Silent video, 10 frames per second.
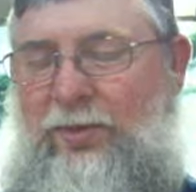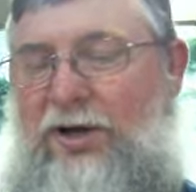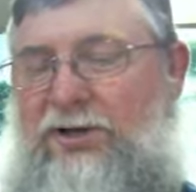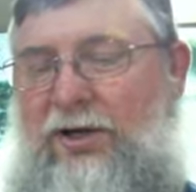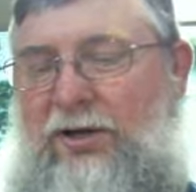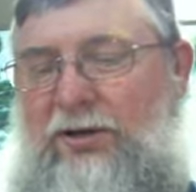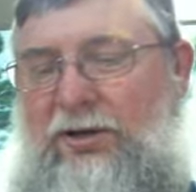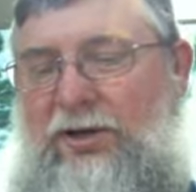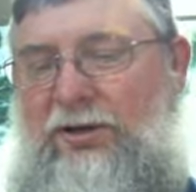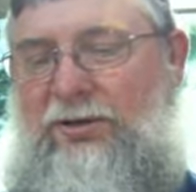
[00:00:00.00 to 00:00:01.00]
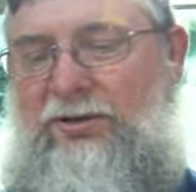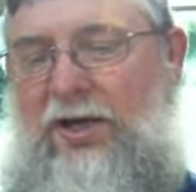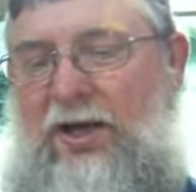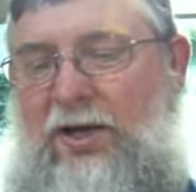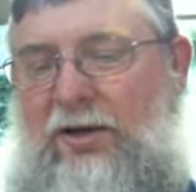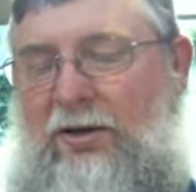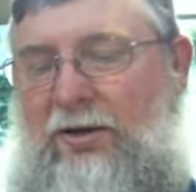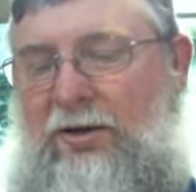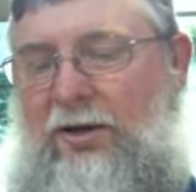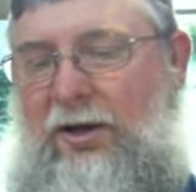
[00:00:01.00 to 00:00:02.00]
preaching and saying
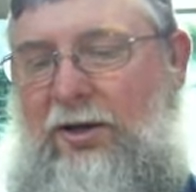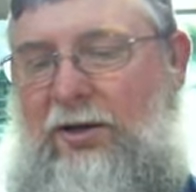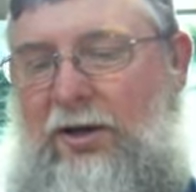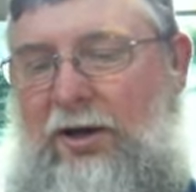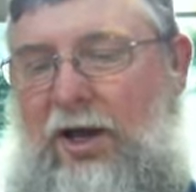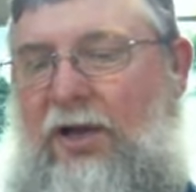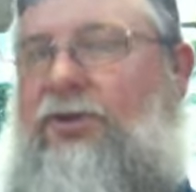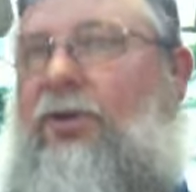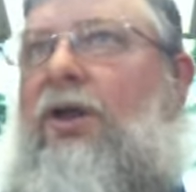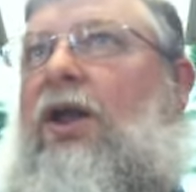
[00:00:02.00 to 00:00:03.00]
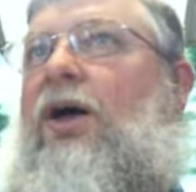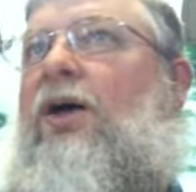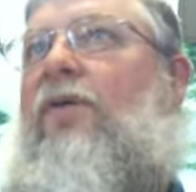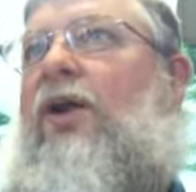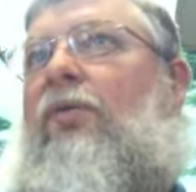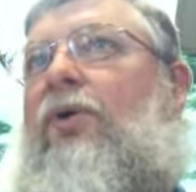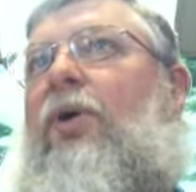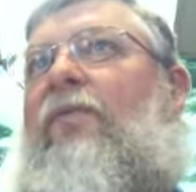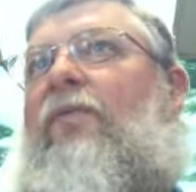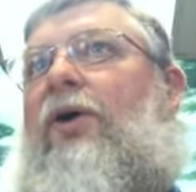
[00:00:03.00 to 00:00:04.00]
that God's only love, they don't
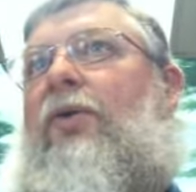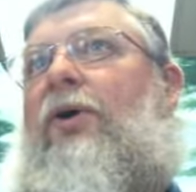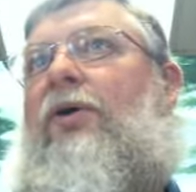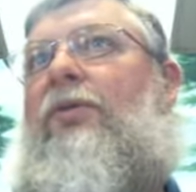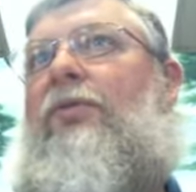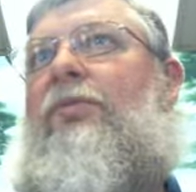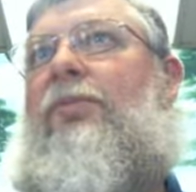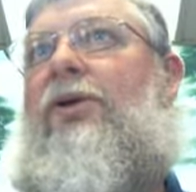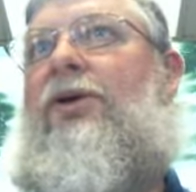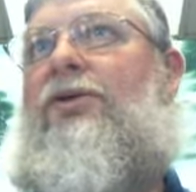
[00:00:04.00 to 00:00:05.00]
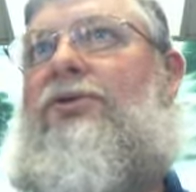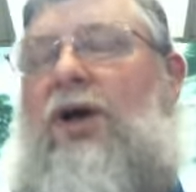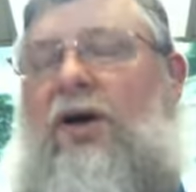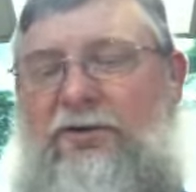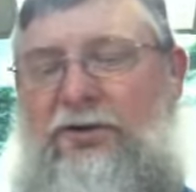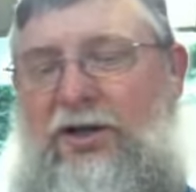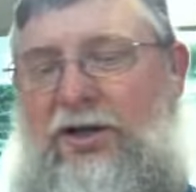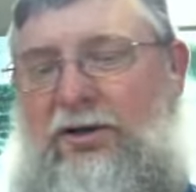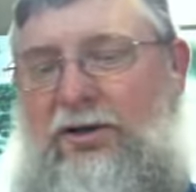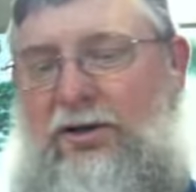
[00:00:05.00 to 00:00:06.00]
know Him very well, because
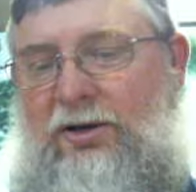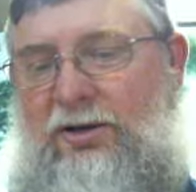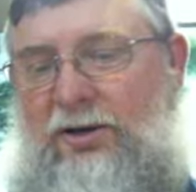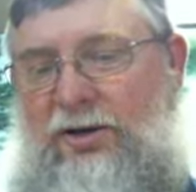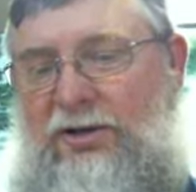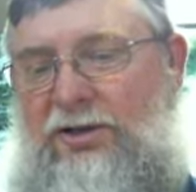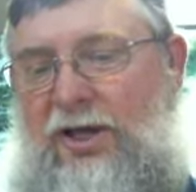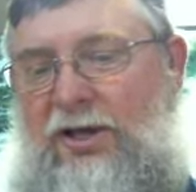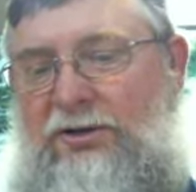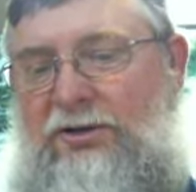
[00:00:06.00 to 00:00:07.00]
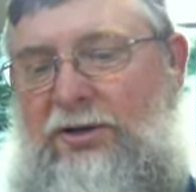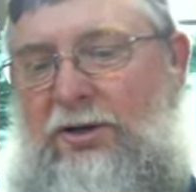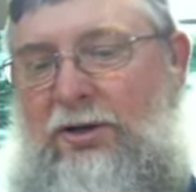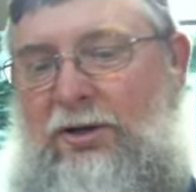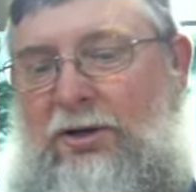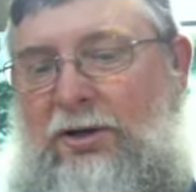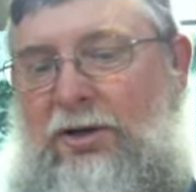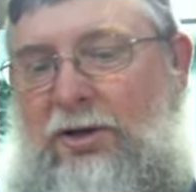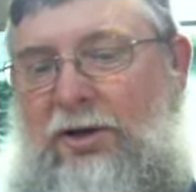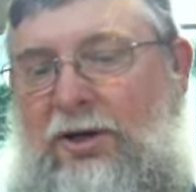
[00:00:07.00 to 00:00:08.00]
obviously in this case
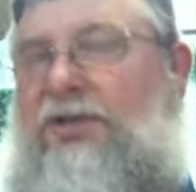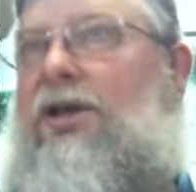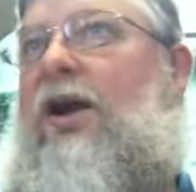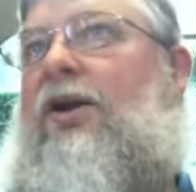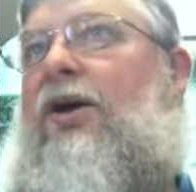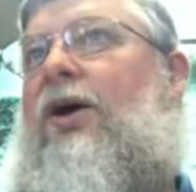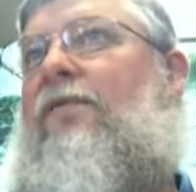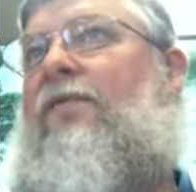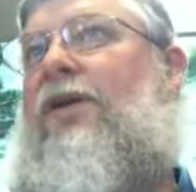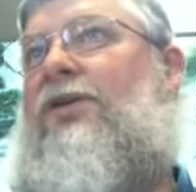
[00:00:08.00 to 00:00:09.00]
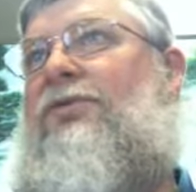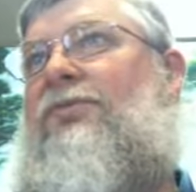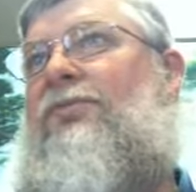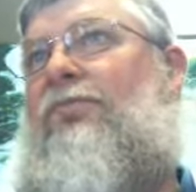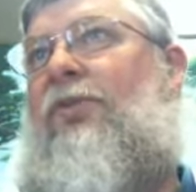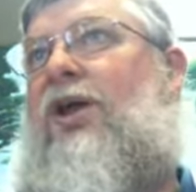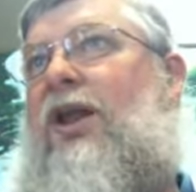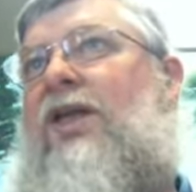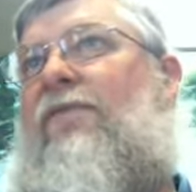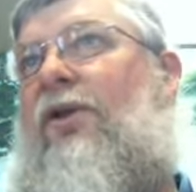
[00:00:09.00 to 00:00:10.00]
He's had enough and He's
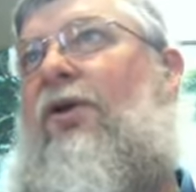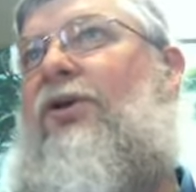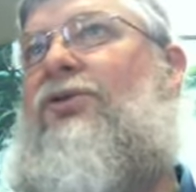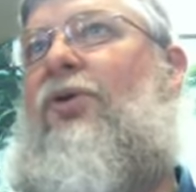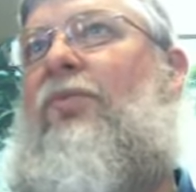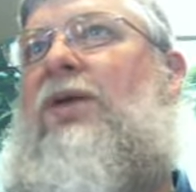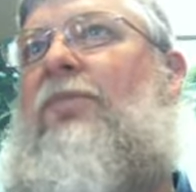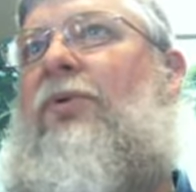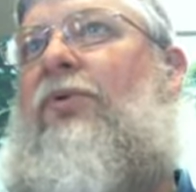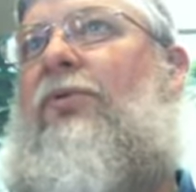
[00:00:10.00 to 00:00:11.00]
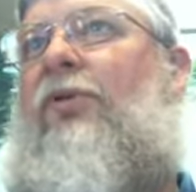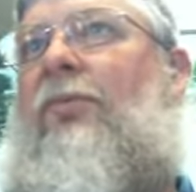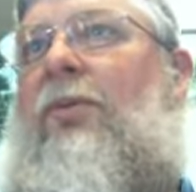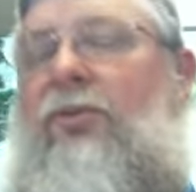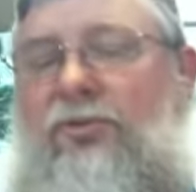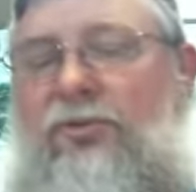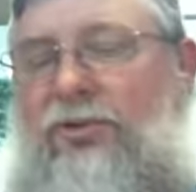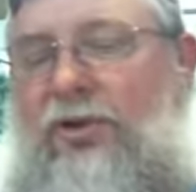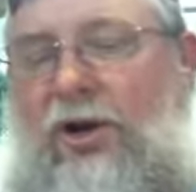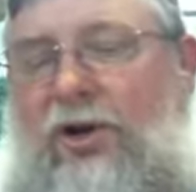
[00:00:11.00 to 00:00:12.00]
bringing evil on His own people. Remember,
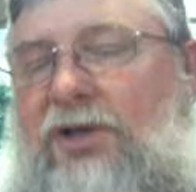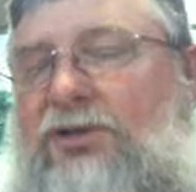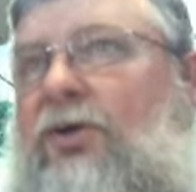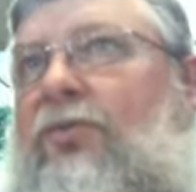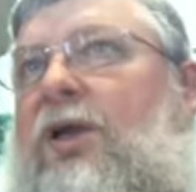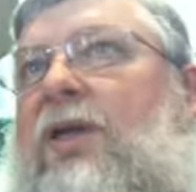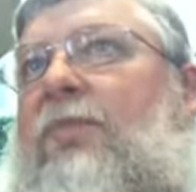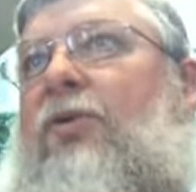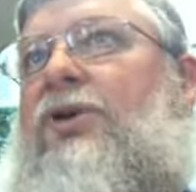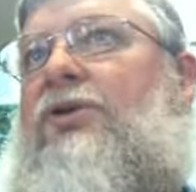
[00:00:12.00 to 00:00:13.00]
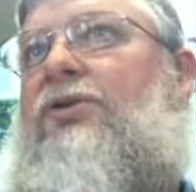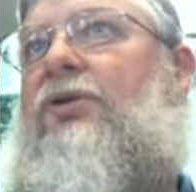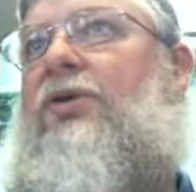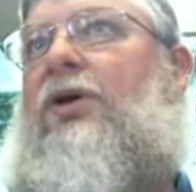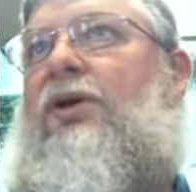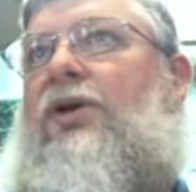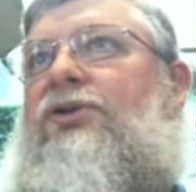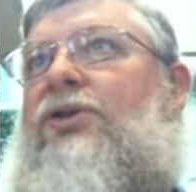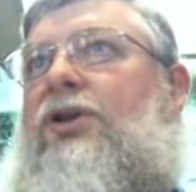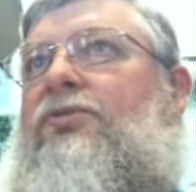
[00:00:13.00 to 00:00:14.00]
they're His own people.
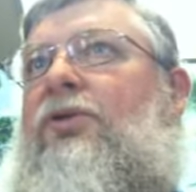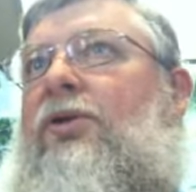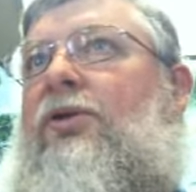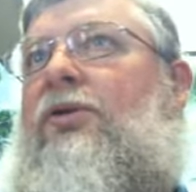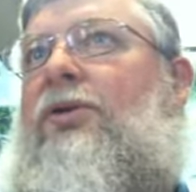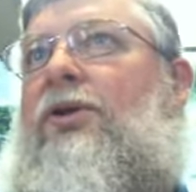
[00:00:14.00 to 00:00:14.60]
This is Israel.